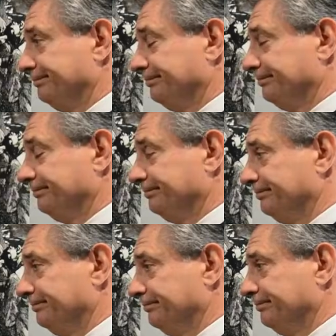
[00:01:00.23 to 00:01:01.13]

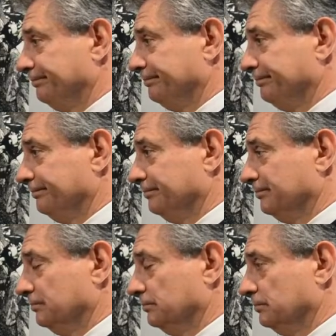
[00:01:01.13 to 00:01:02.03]

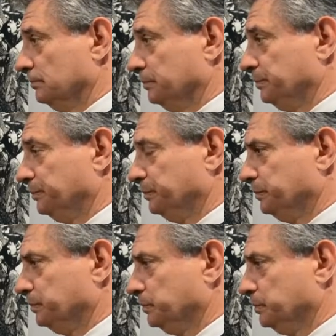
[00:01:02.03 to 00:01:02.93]

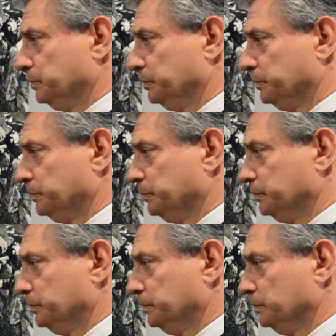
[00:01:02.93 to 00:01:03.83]

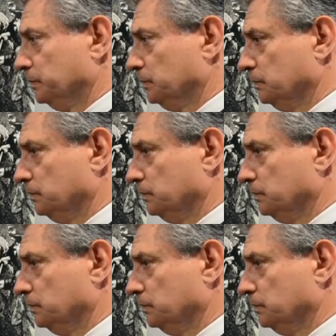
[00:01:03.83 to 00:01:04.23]
The person shown says nothing.